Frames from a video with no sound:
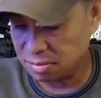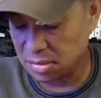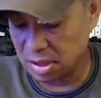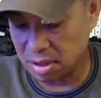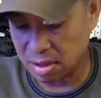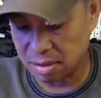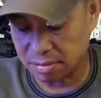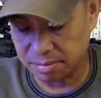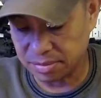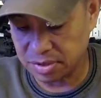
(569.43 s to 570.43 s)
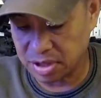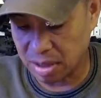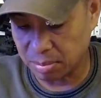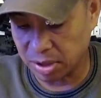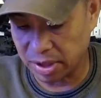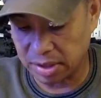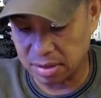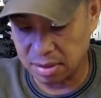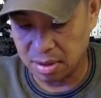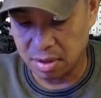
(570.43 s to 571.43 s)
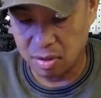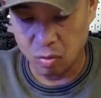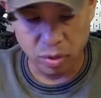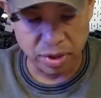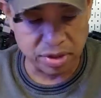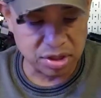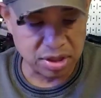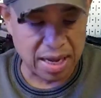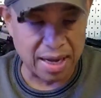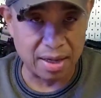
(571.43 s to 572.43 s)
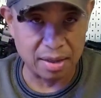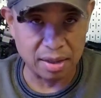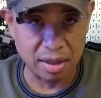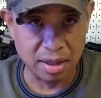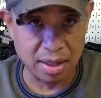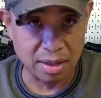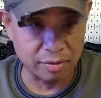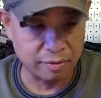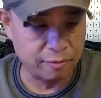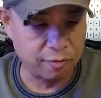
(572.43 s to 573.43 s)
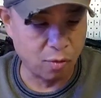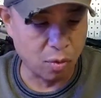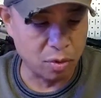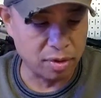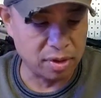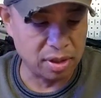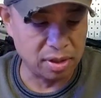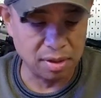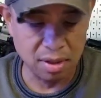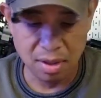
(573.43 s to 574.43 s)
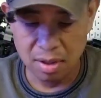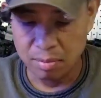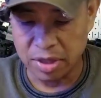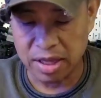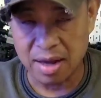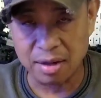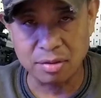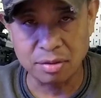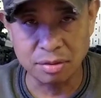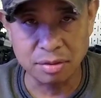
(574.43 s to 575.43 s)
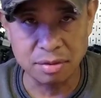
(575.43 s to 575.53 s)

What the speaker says: or top plate, which had a cutout for the mechanical